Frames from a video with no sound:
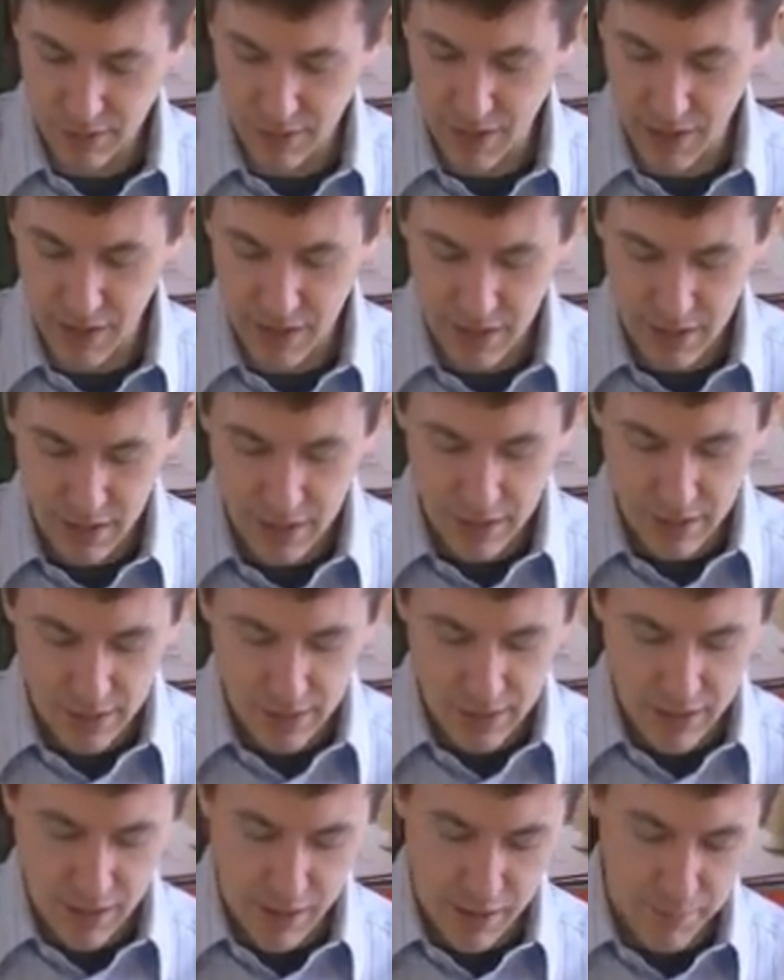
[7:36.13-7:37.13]
Okay,
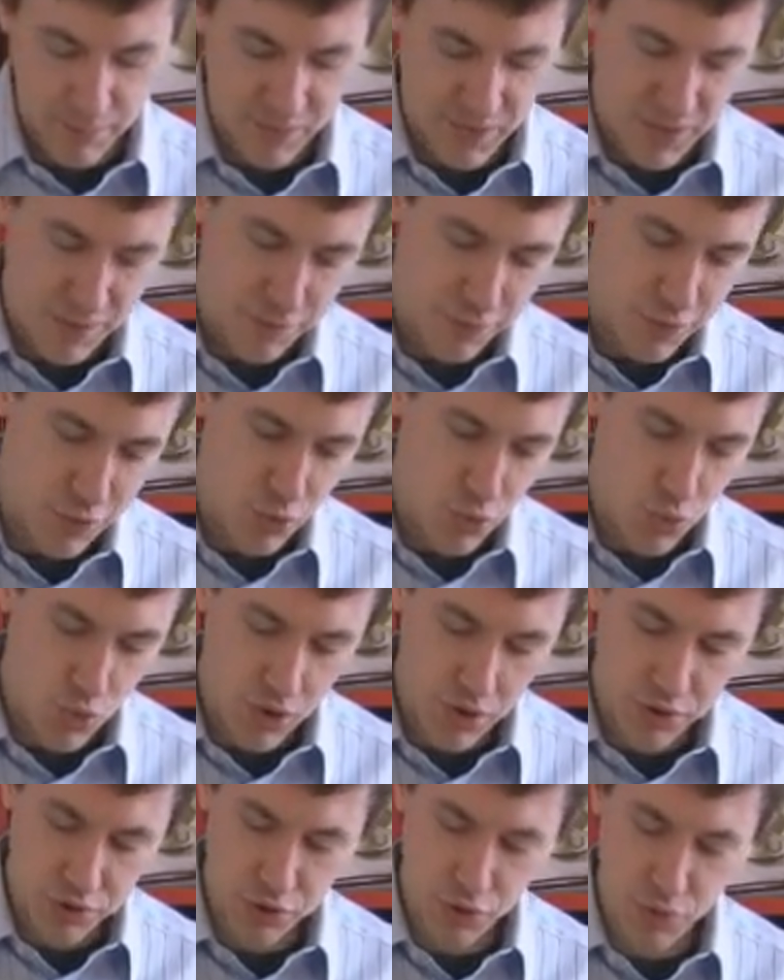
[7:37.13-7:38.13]
if you
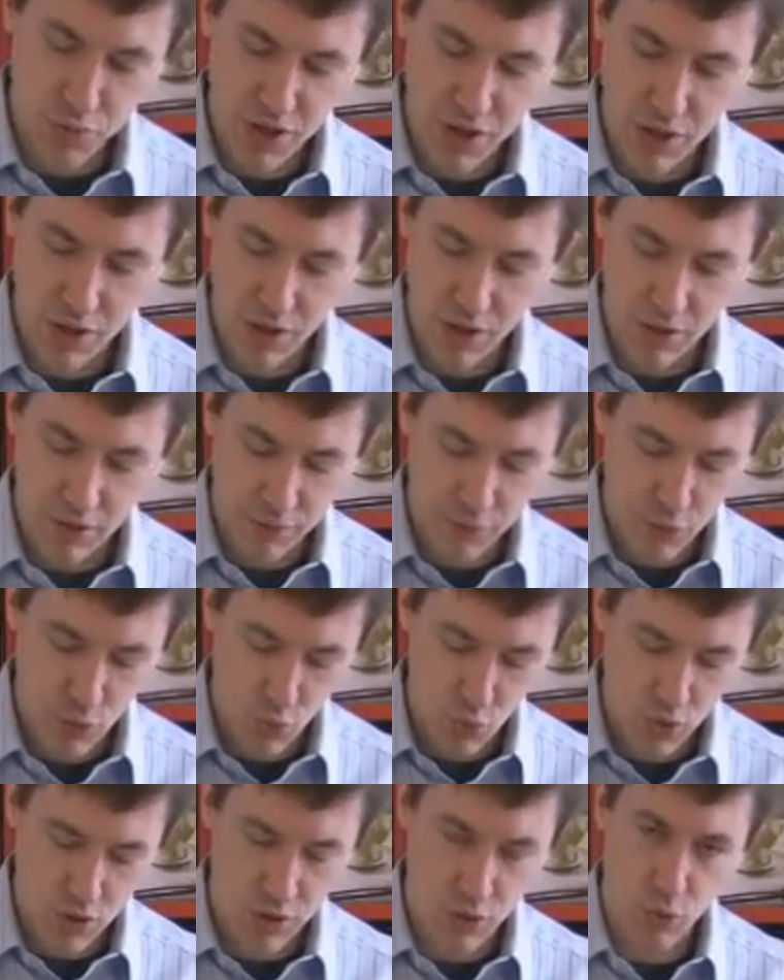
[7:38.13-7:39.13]
were
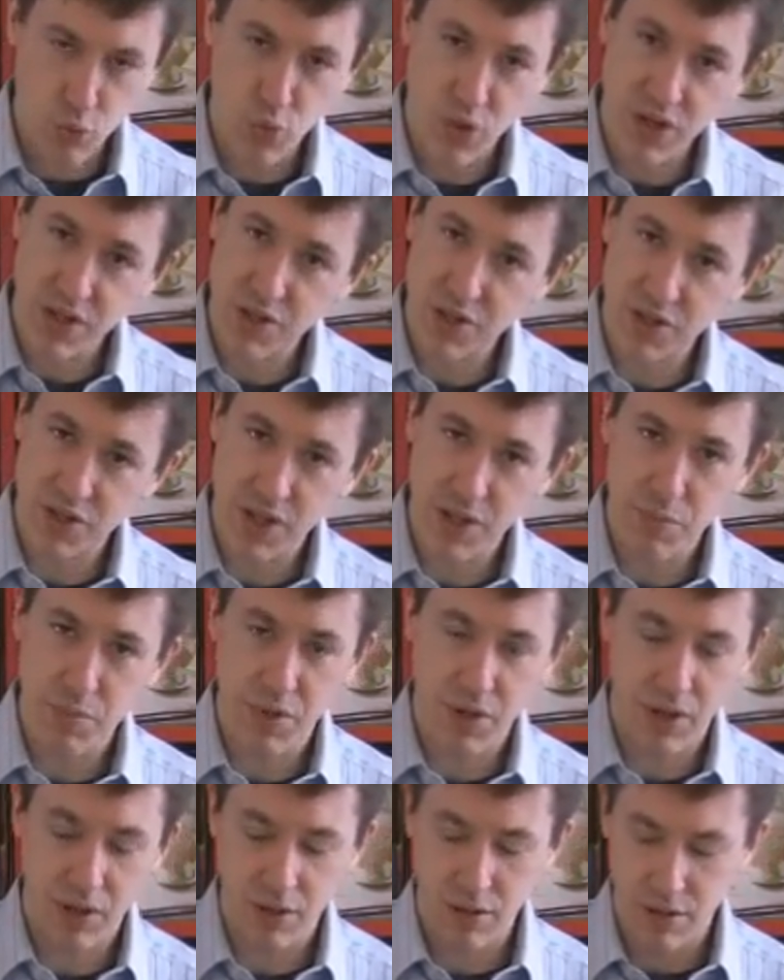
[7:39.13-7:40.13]

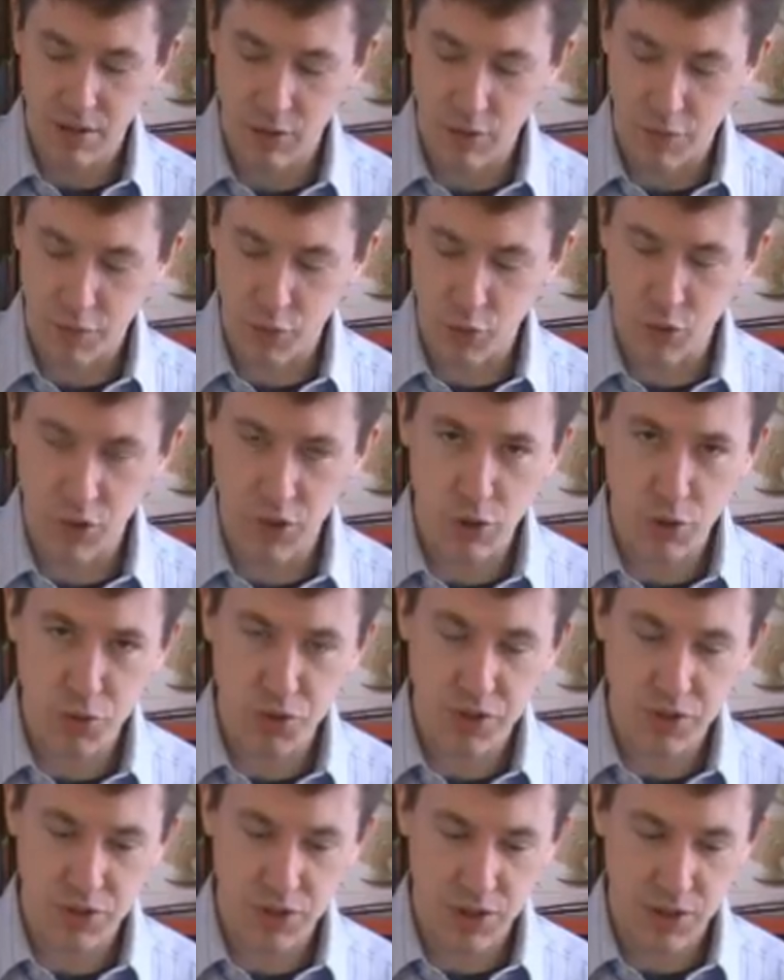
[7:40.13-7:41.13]
re-steeping, if you're going to
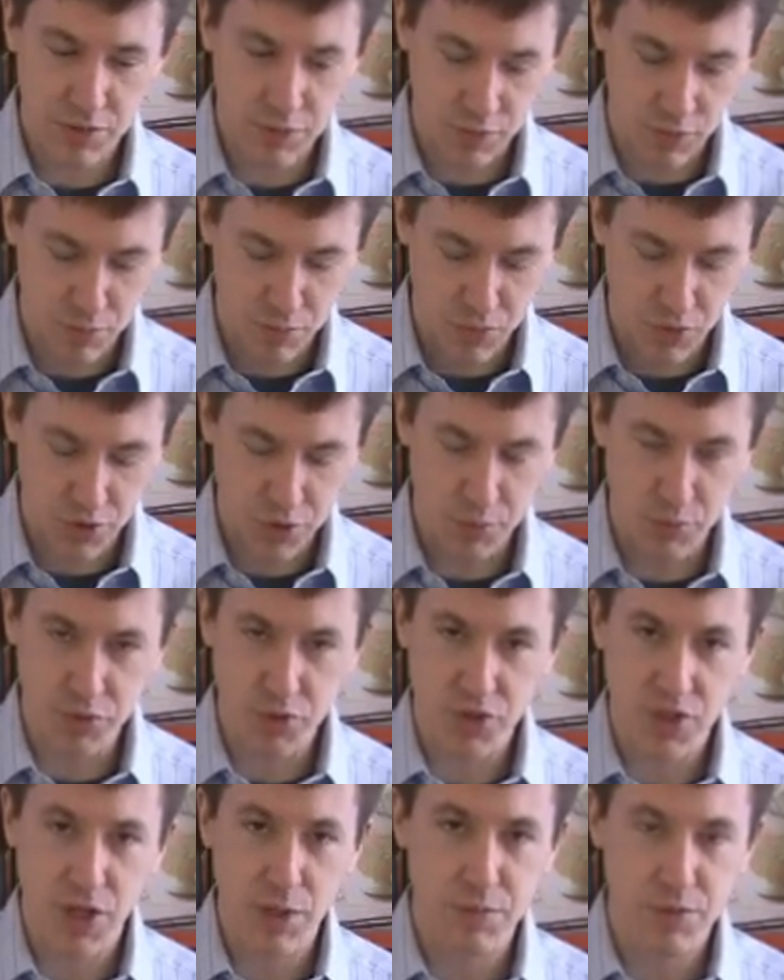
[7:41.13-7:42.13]
use these leaves for multiple
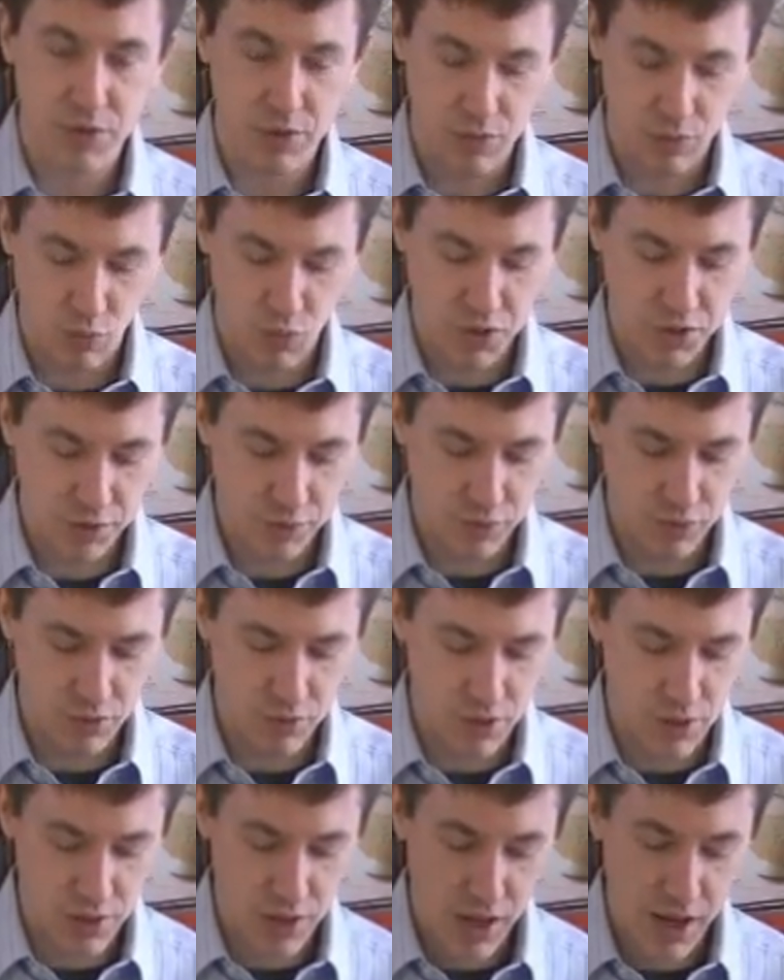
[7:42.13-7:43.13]
steeps, which
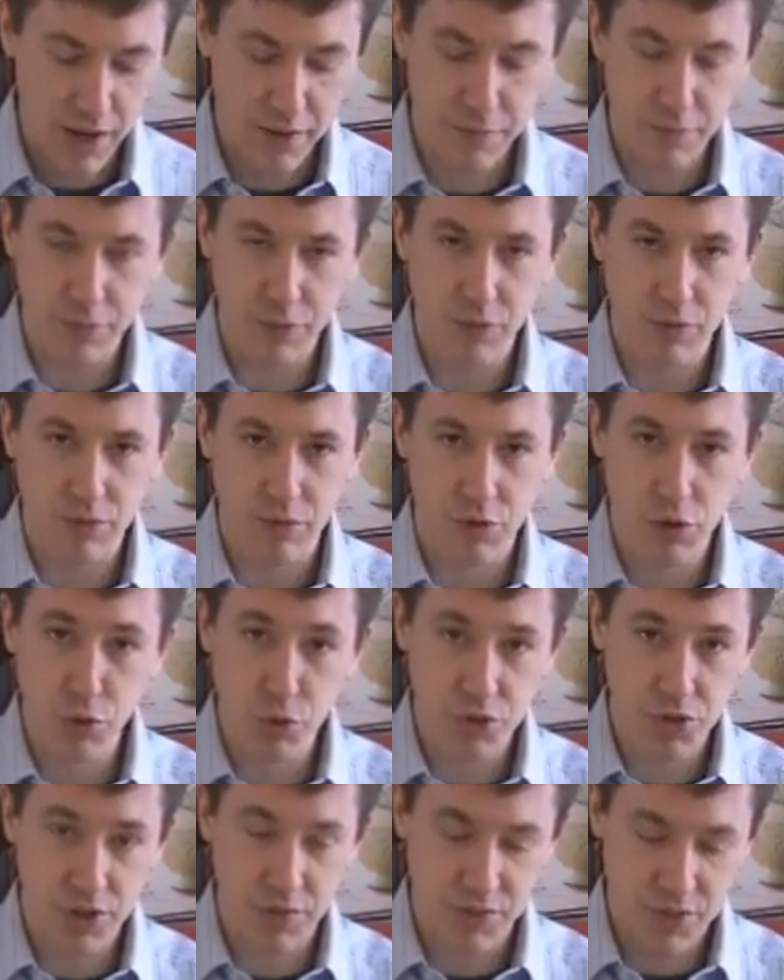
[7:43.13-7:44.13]
for a lot of
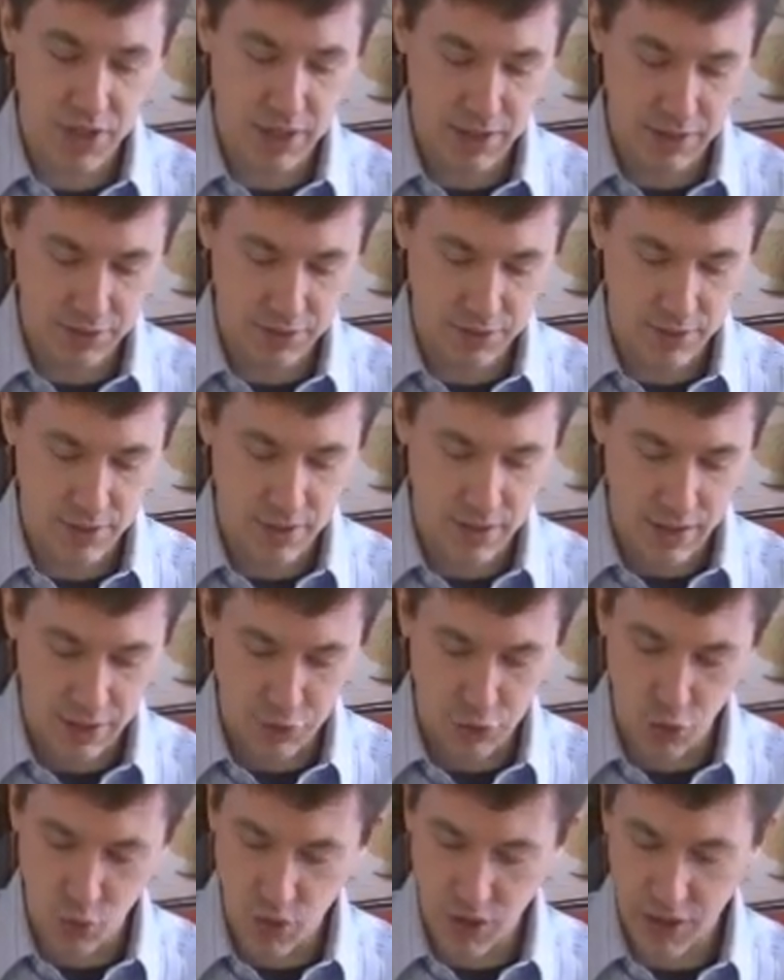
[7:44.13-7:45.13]
loose leaf teas I
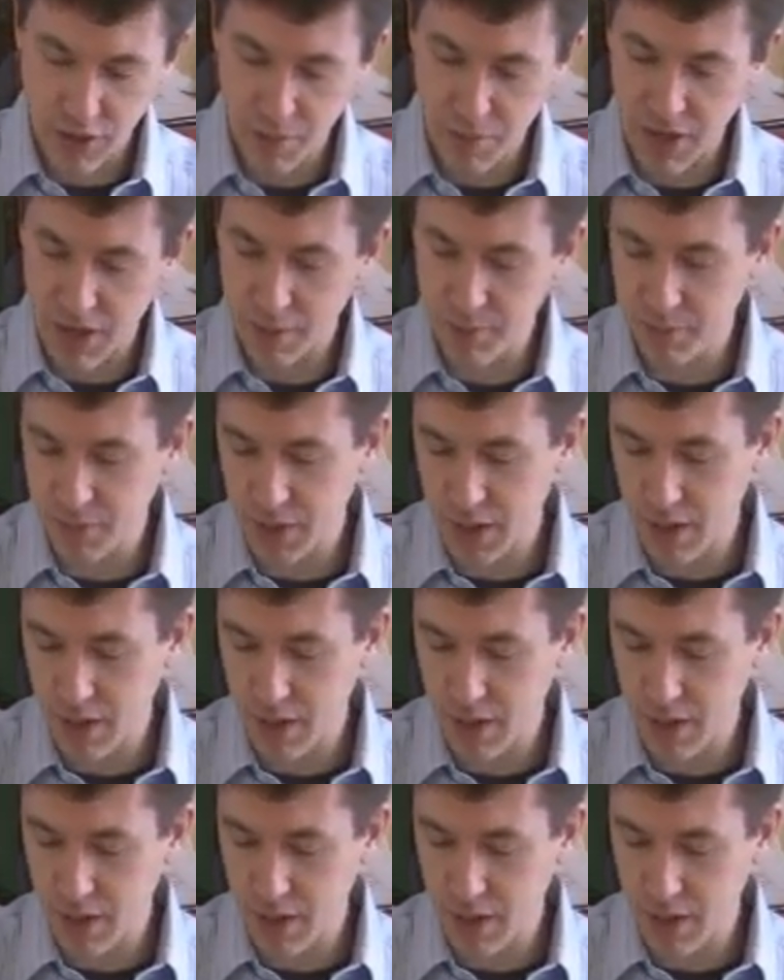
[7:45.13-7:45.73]
do recommend,